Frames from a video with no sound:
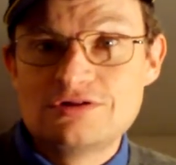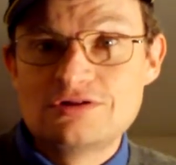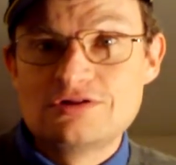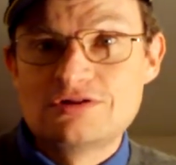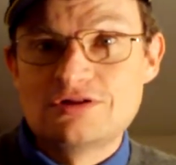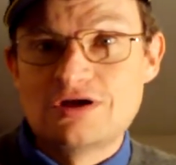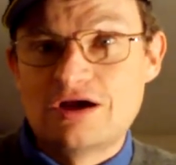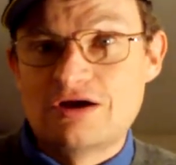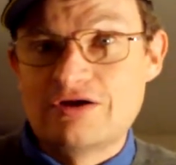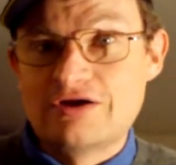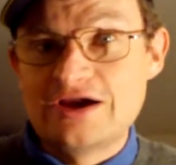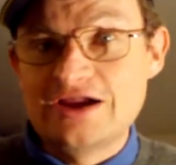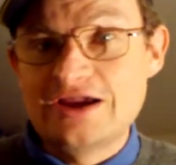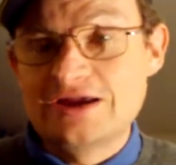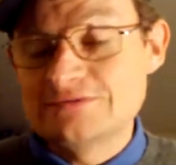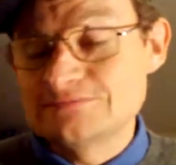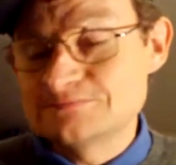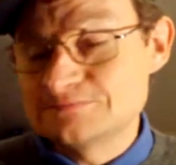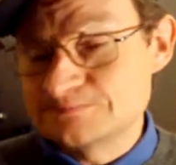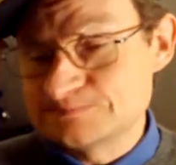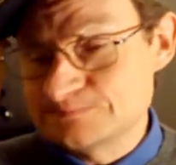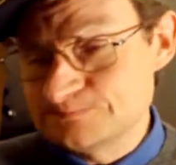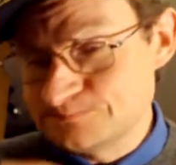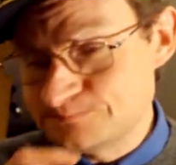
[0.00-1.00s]
Alright?
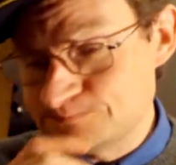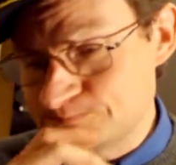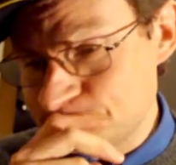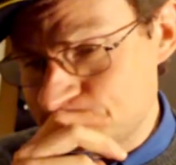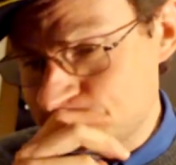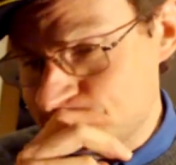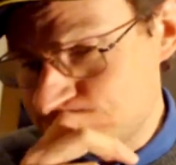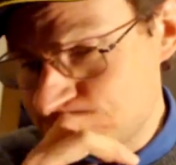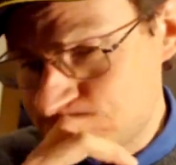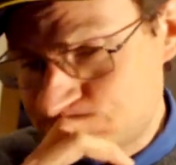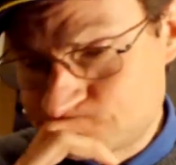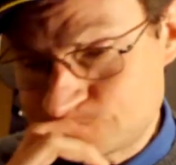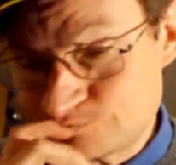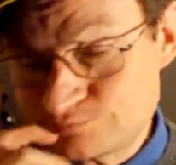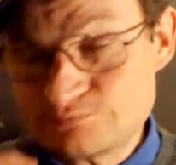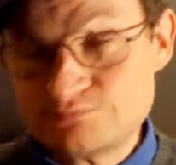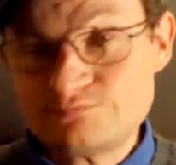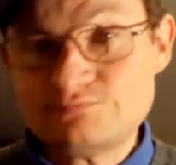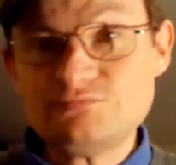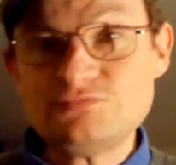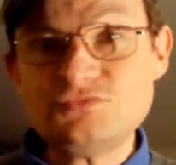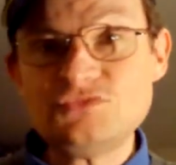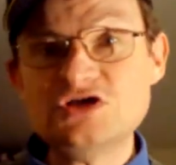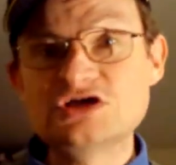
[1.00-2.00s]

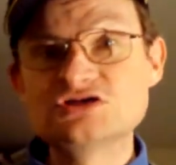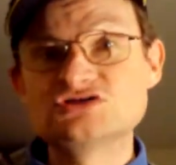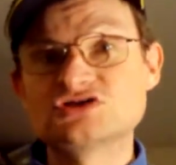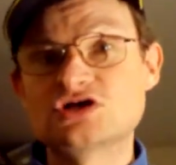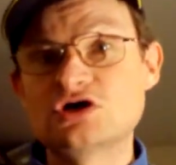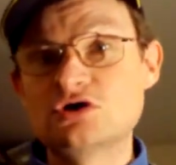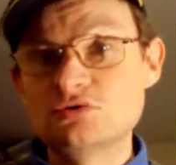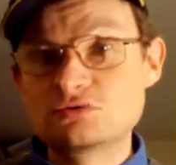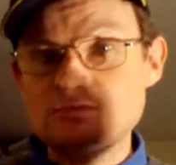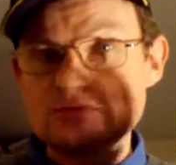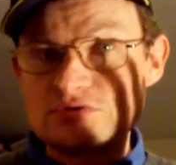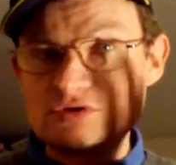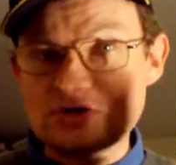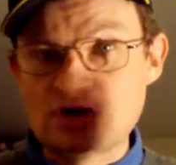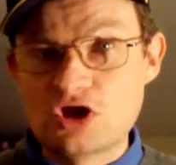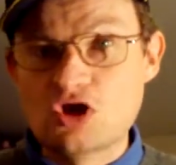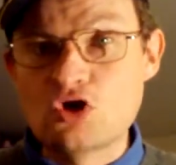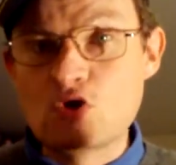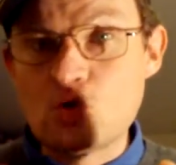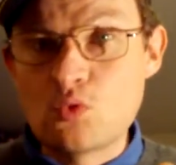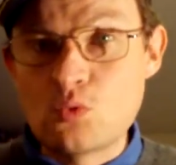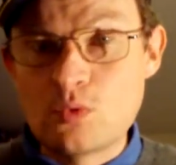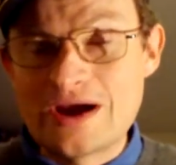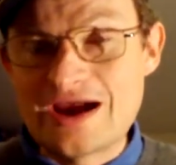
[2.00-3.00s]
So,
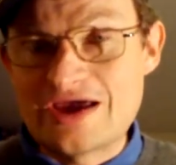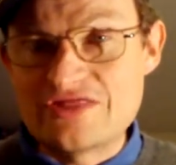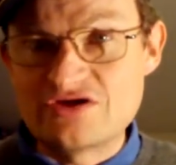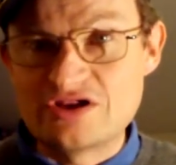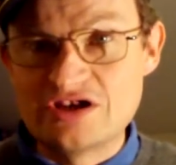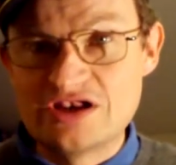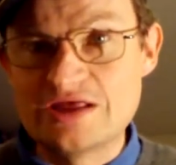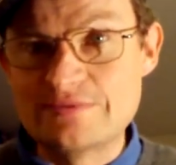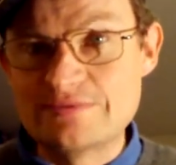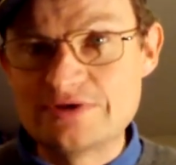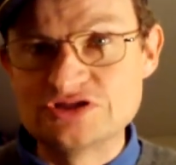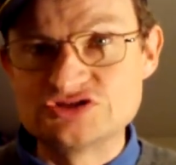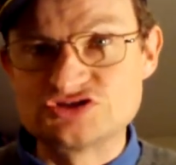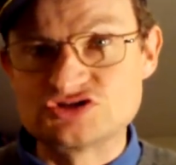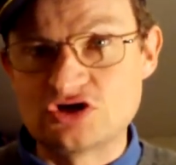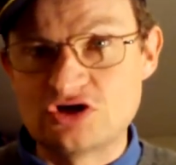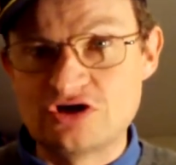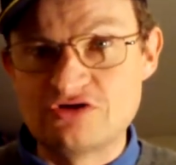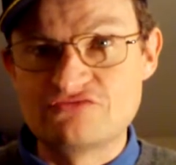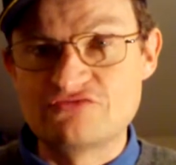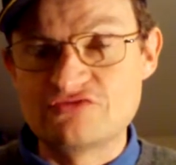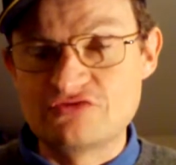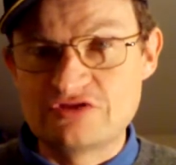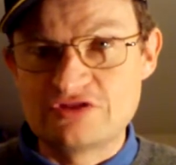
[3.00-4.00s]
know where the limits
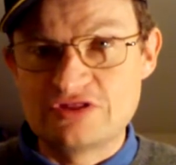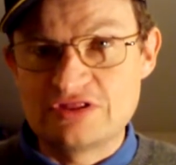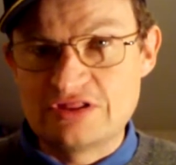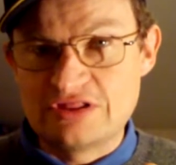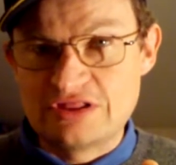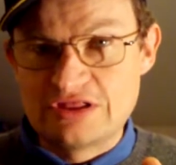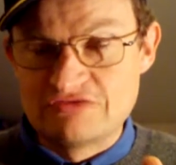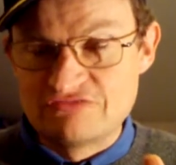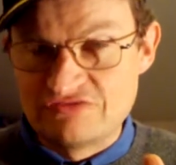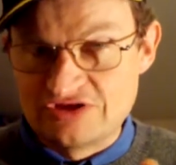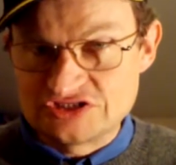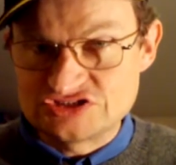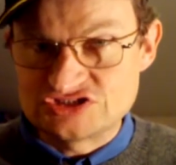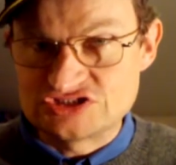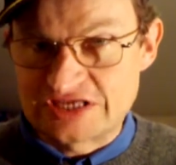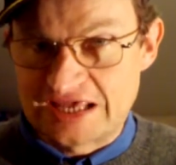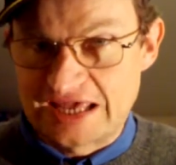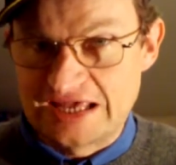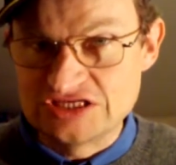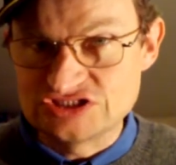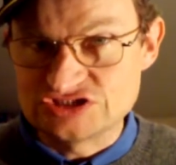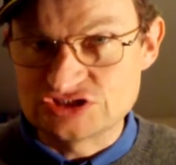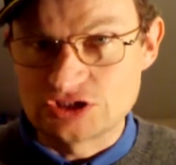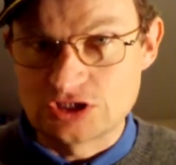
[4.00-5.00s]
of
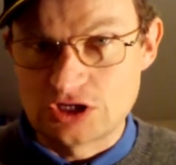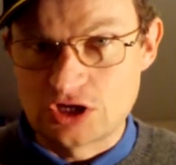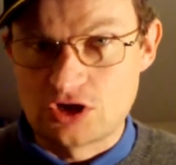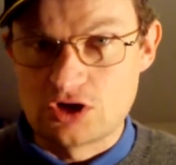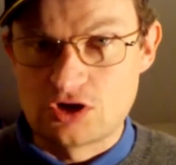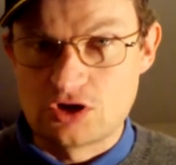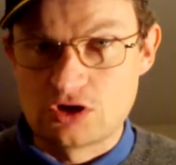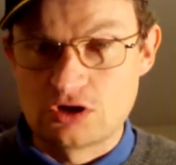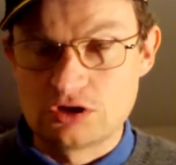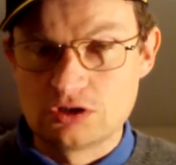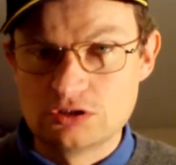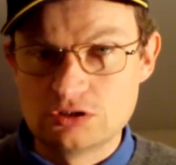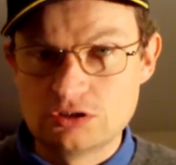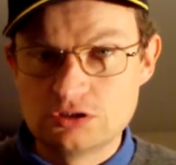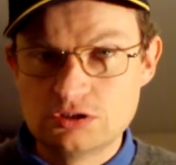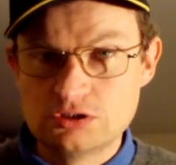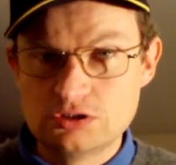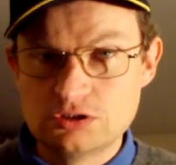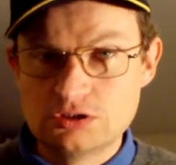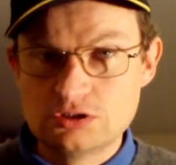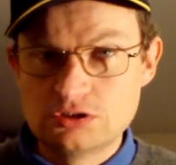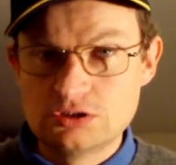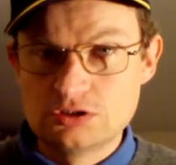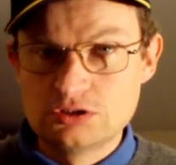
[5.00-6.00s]
investigation are,
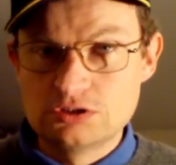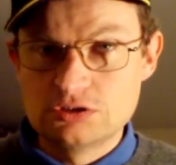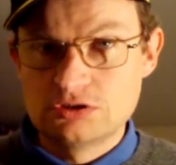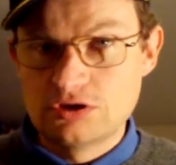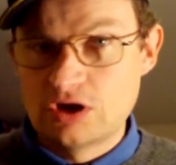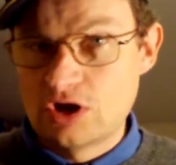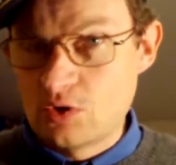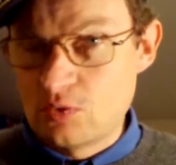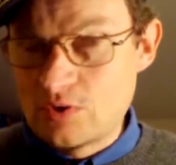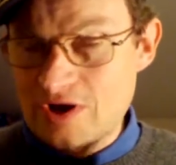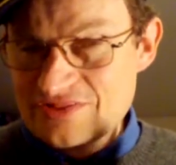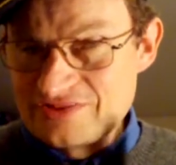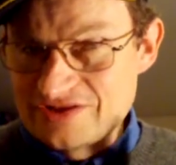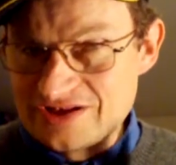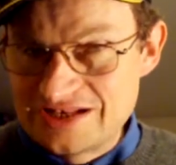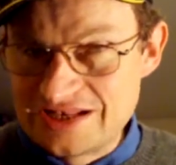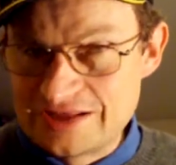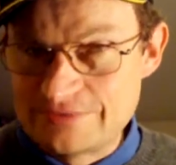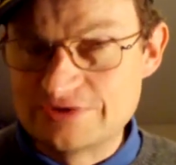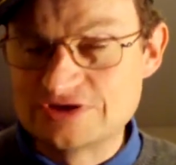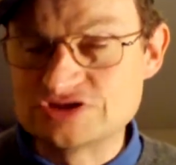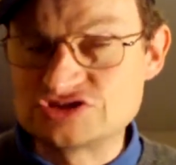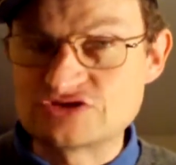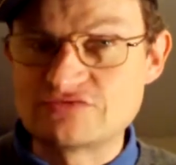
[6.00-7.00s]
know where the
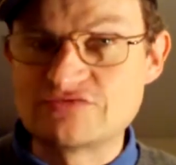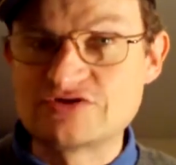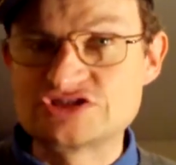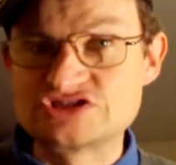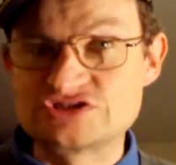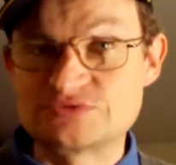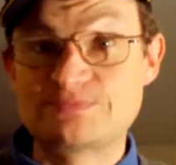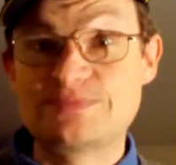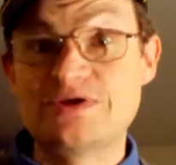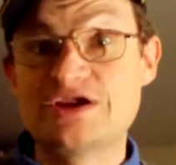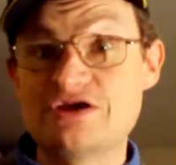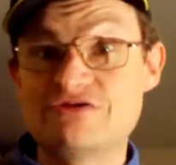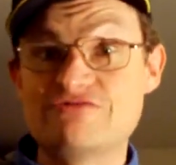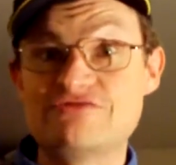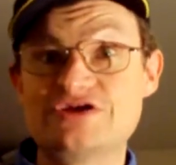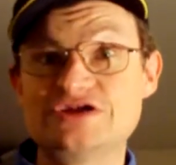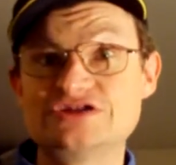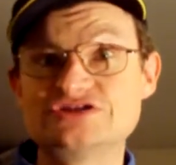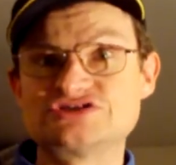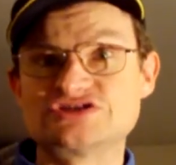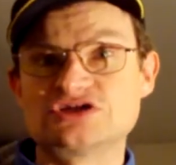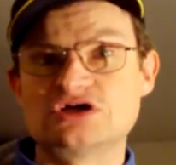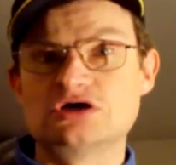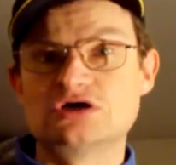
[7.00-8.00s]
limits of
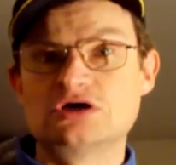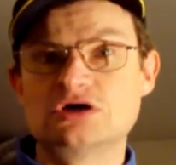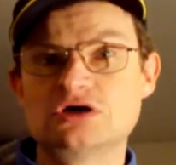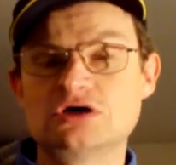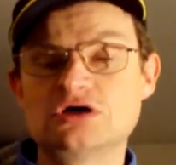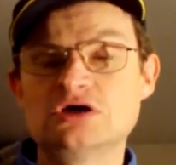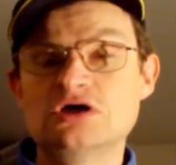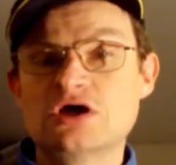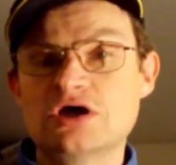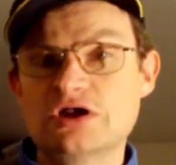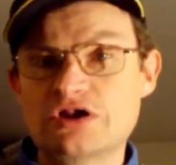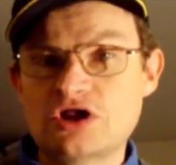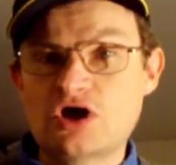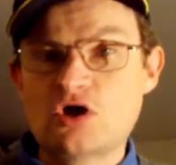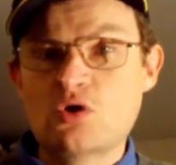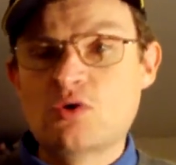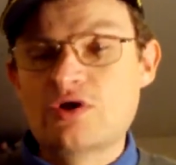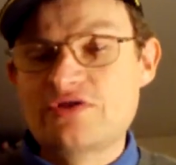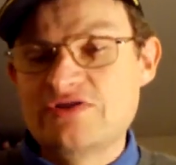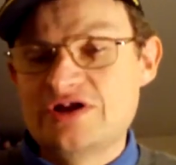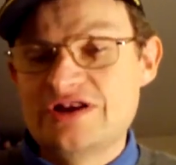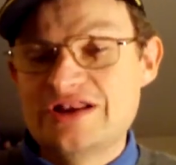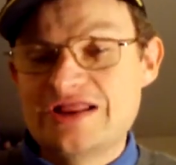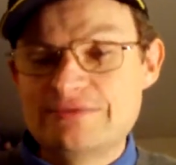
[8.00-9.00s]
experience are, and know where
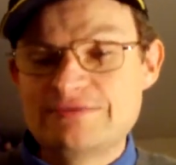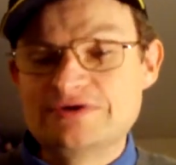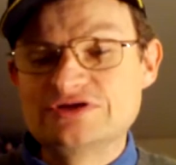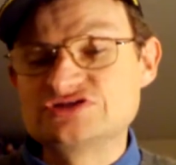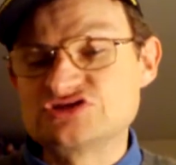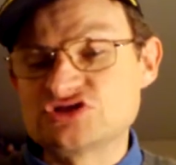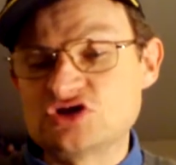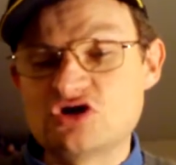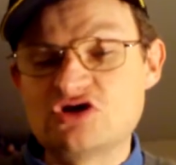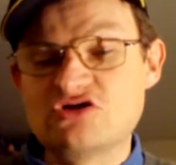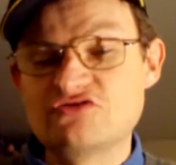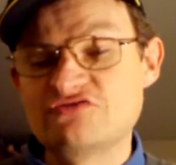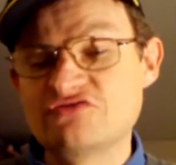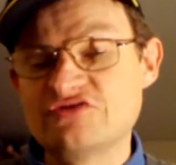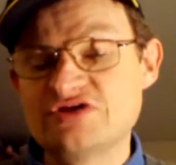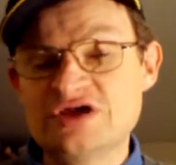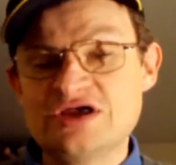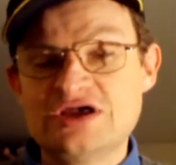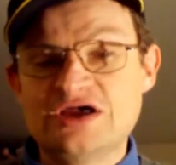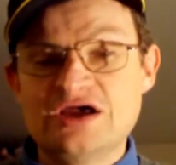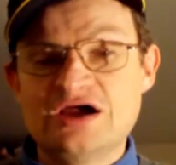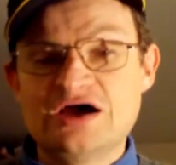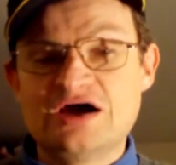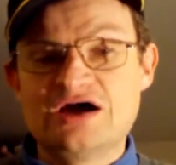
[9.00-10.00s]
the limits of
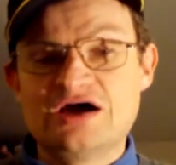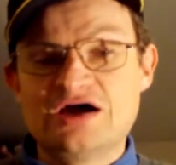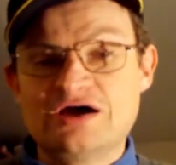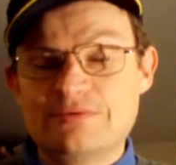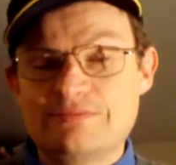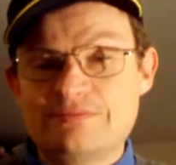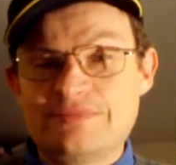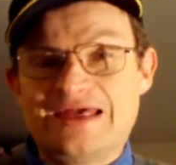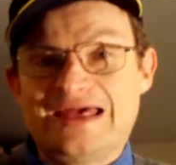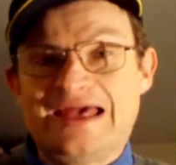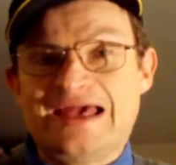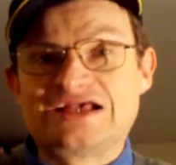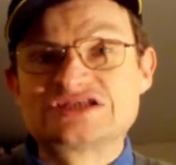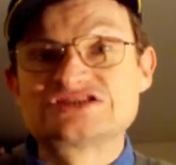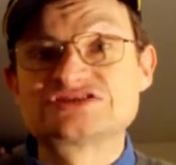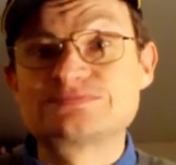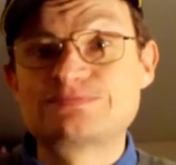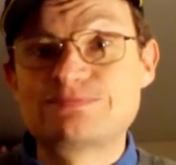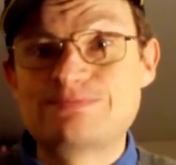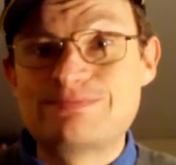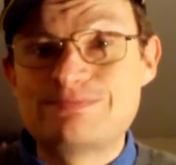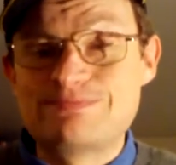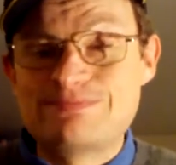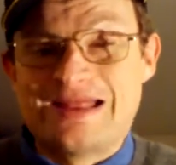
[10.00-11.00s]
um, ex
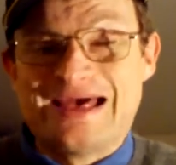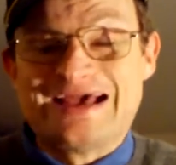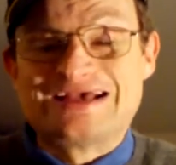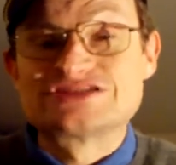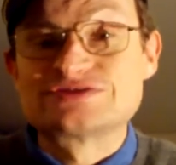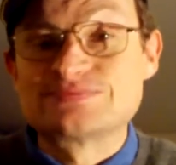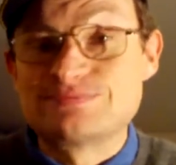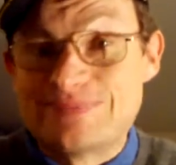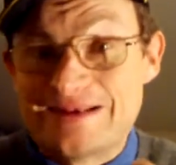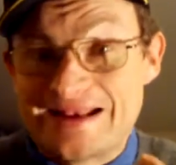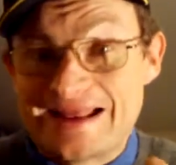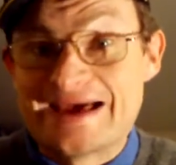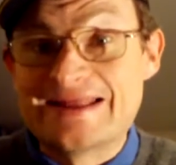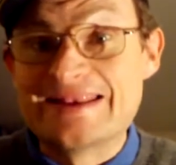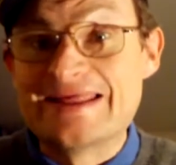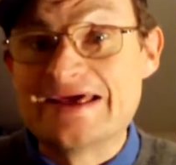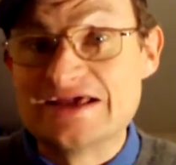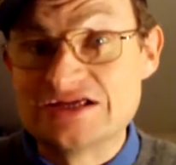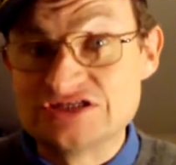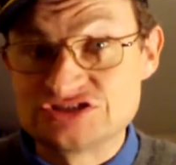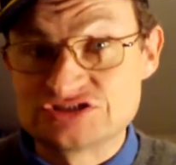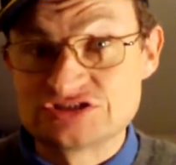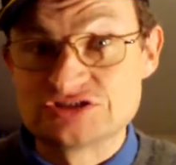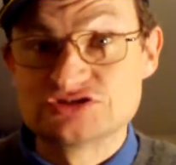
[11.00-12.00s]

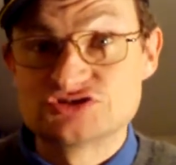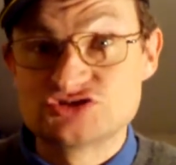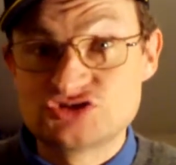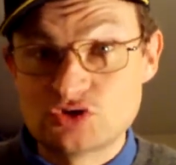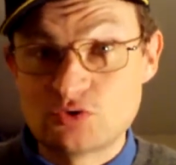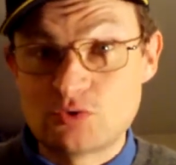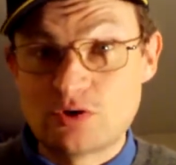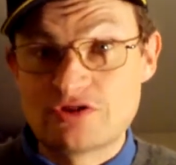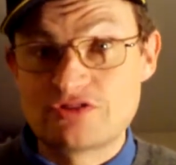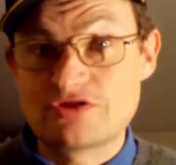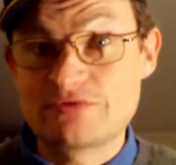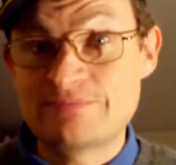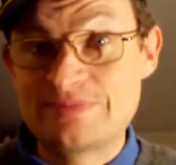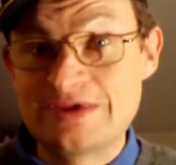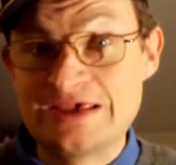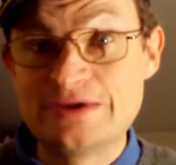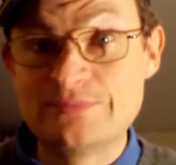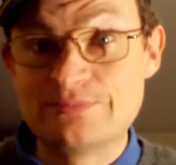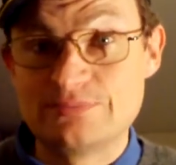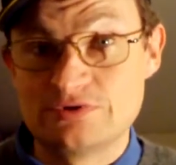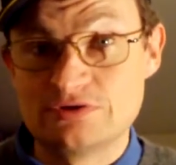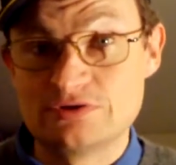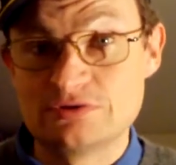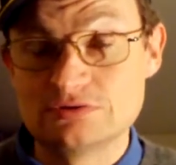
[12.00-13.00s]
explanation to other
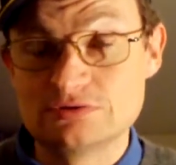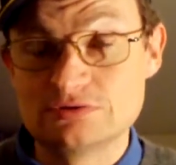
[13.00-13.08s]
people.